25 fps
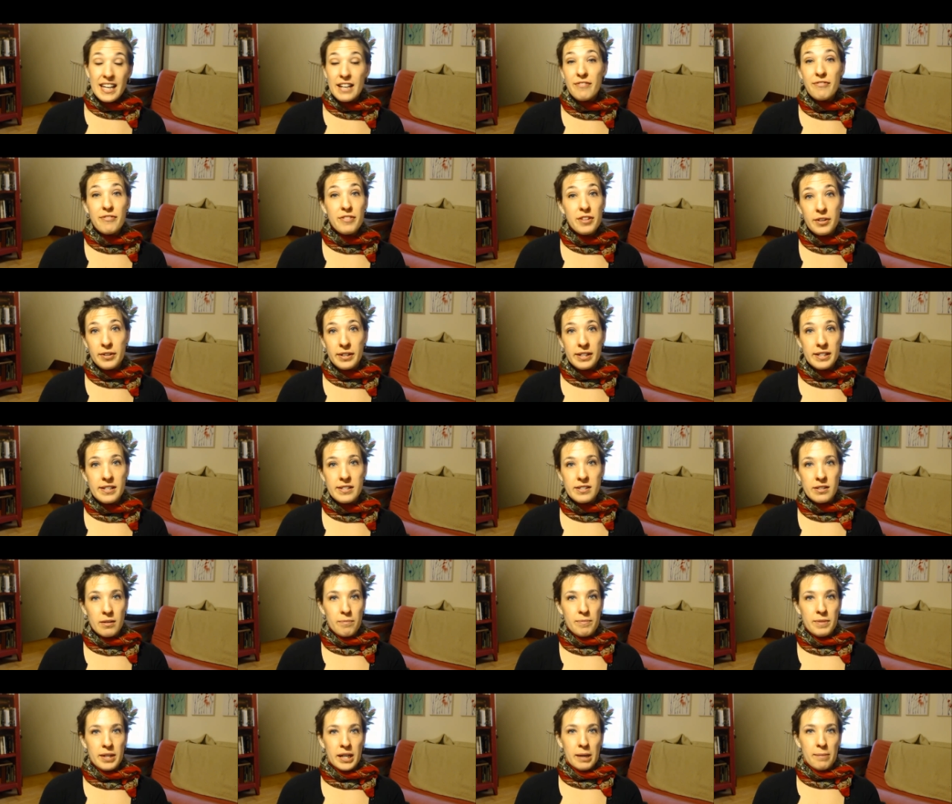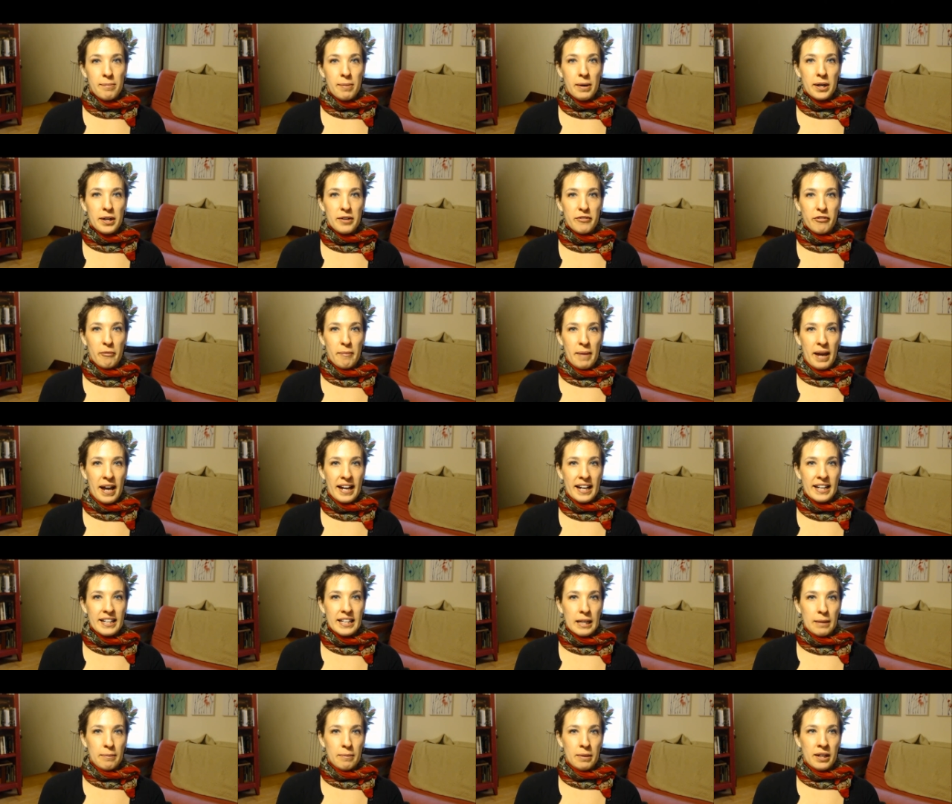If there is something apart from
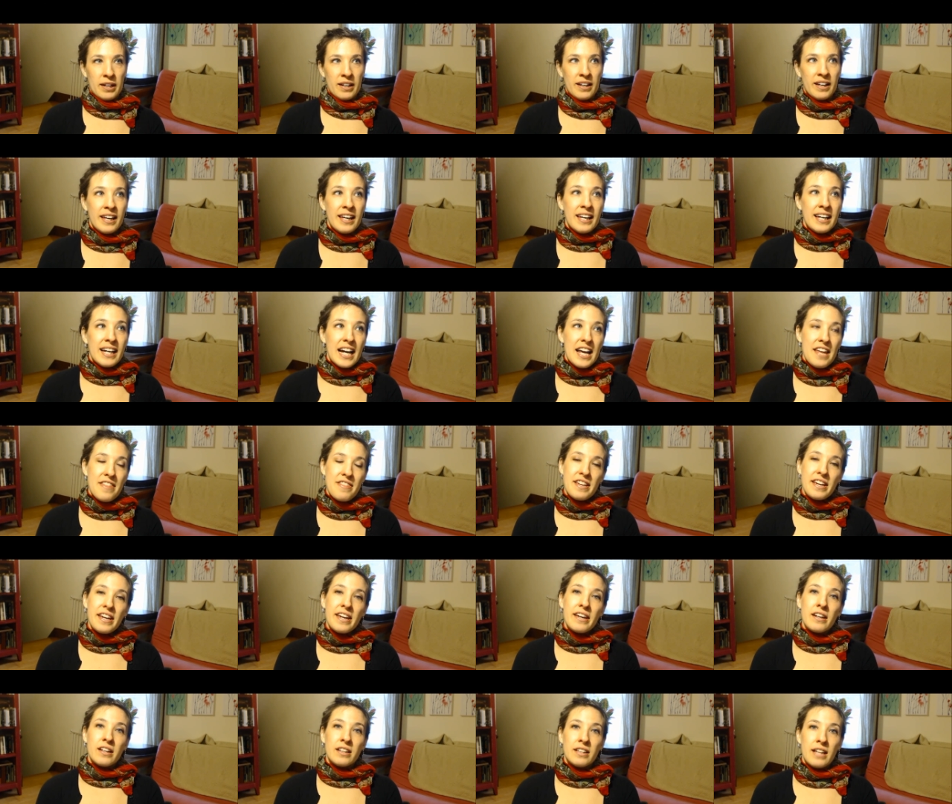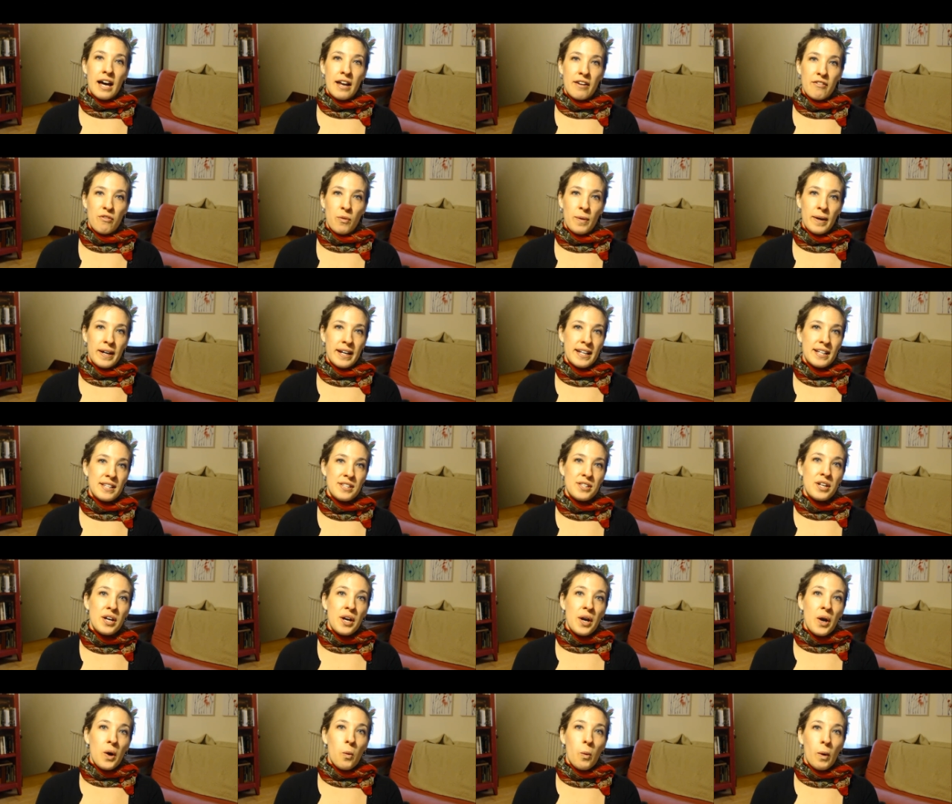academia, I think in a lot of
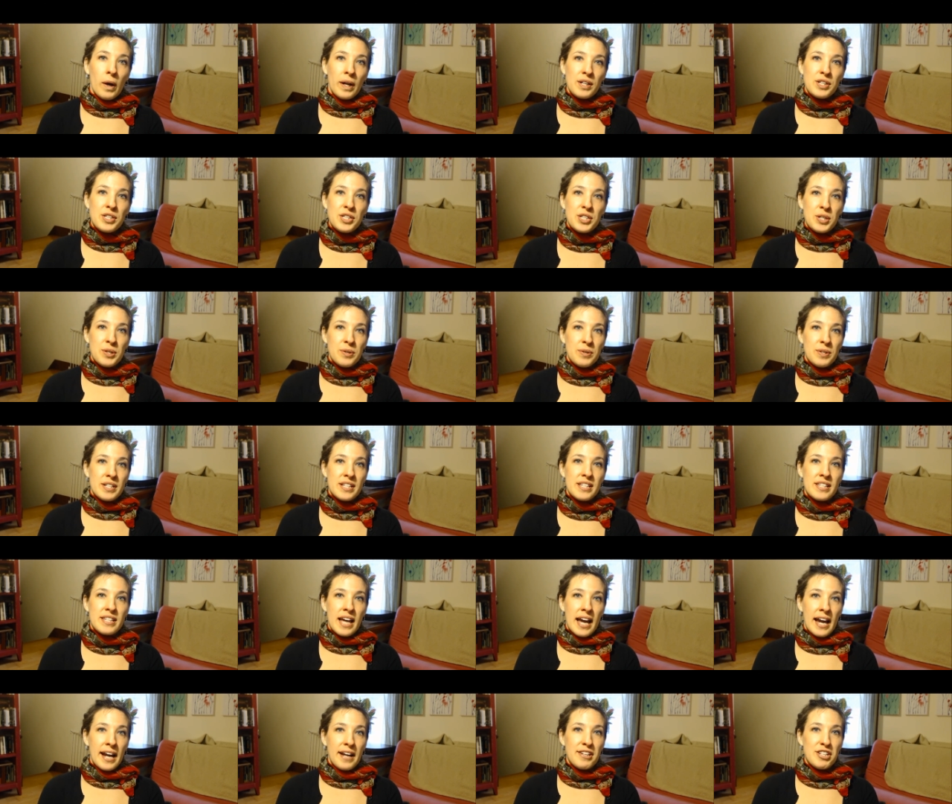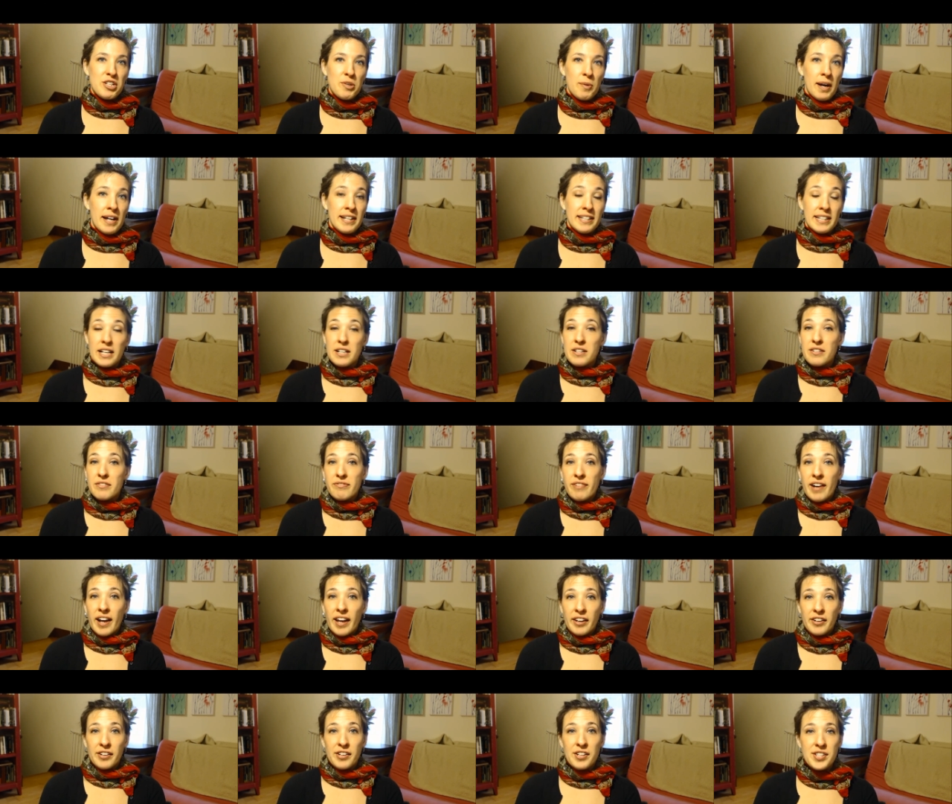ways, once you decide to
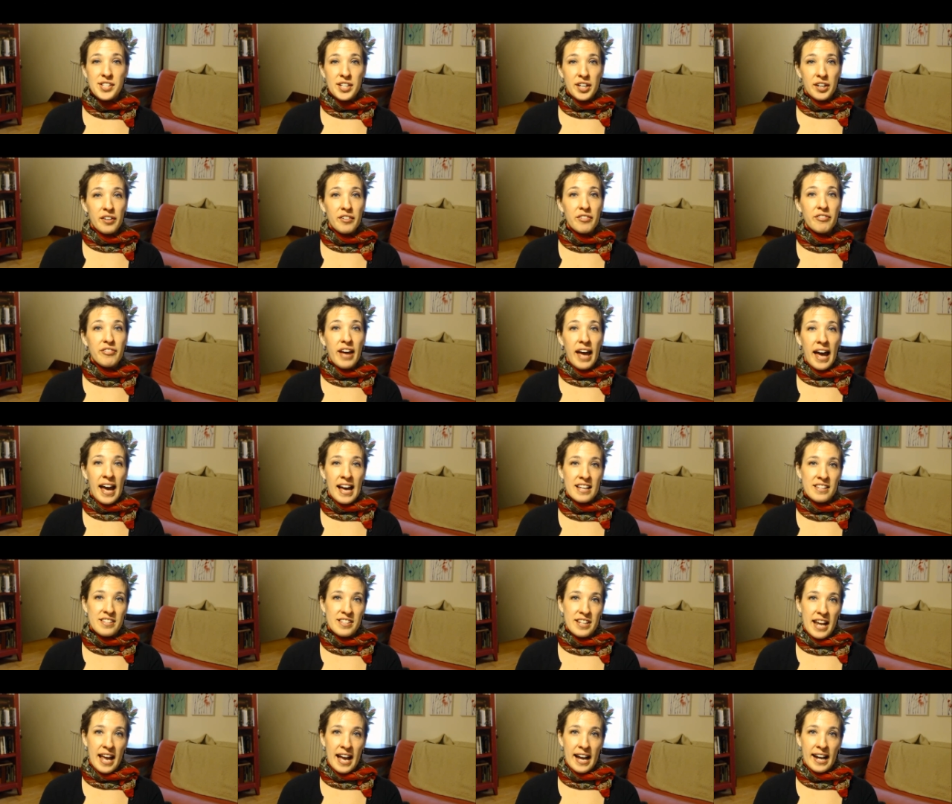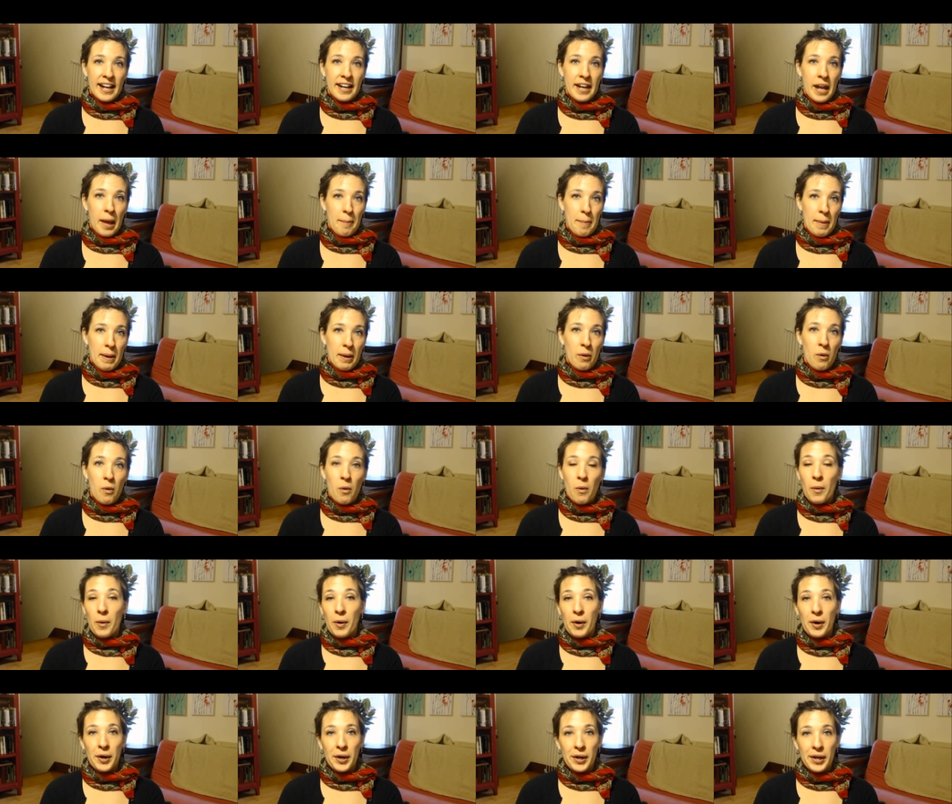identify yourself as an academic
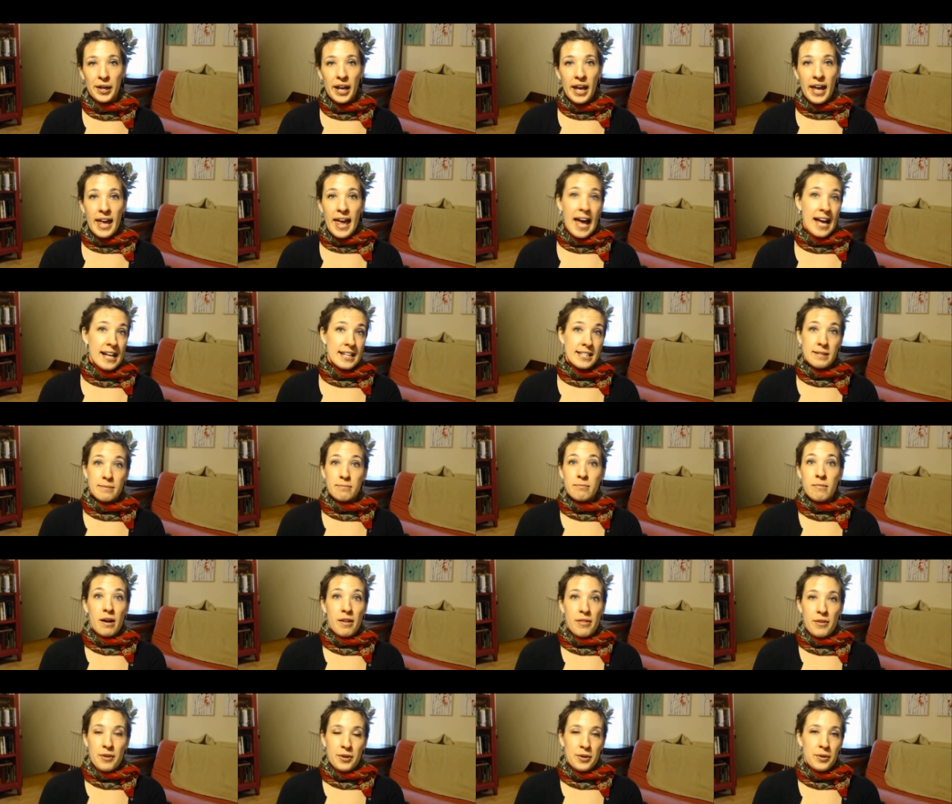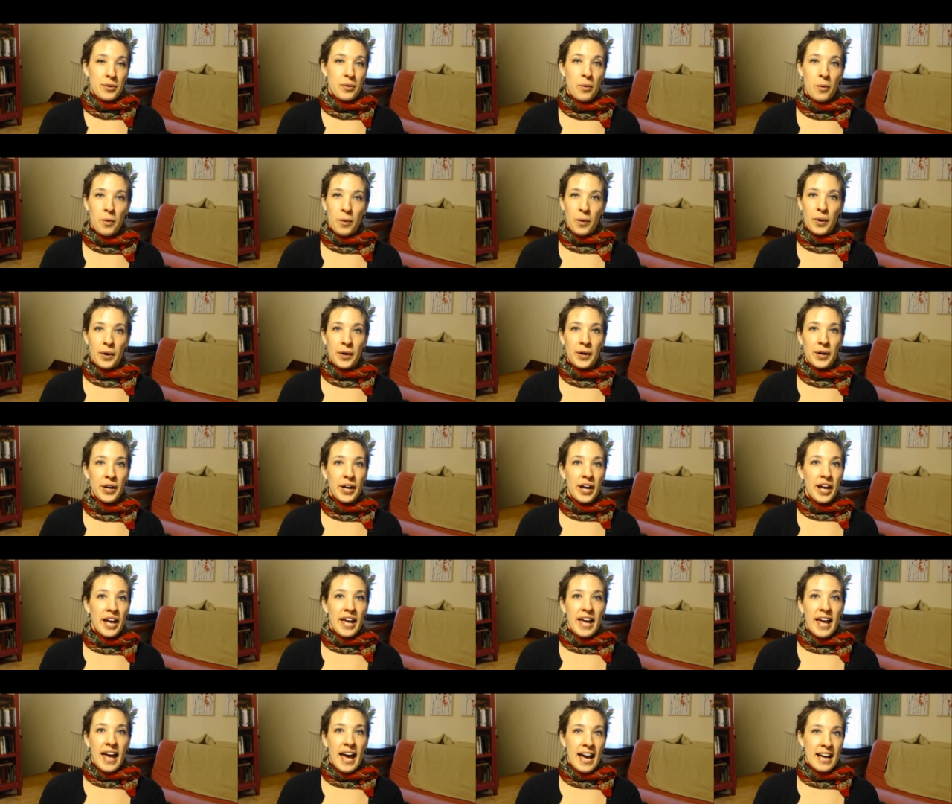or as a mother or
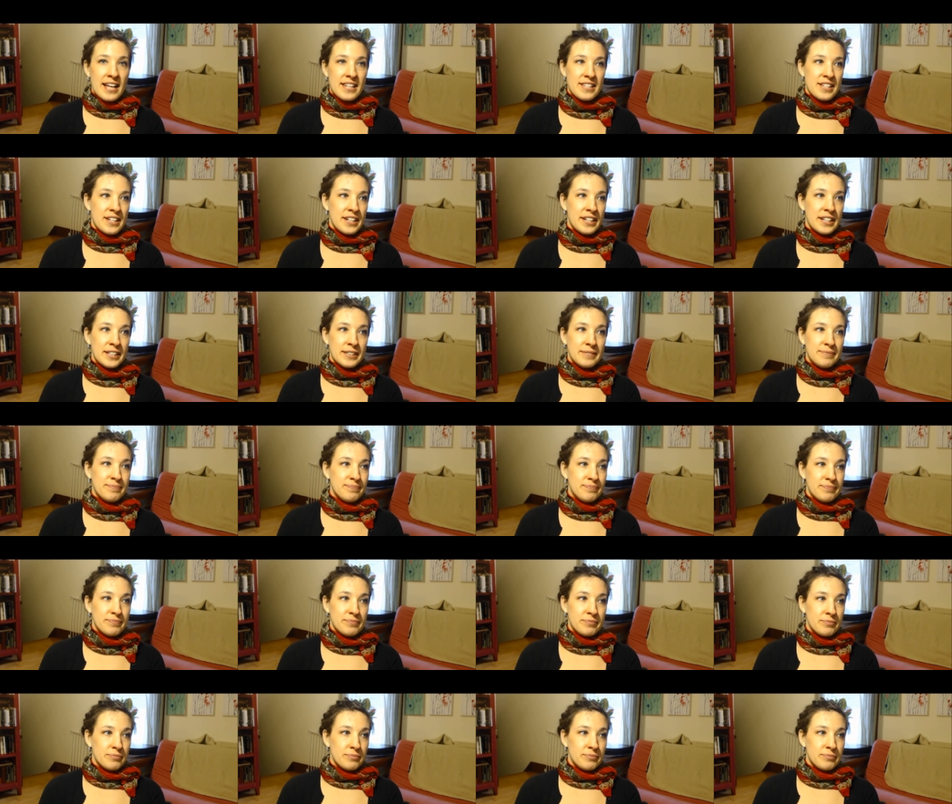as a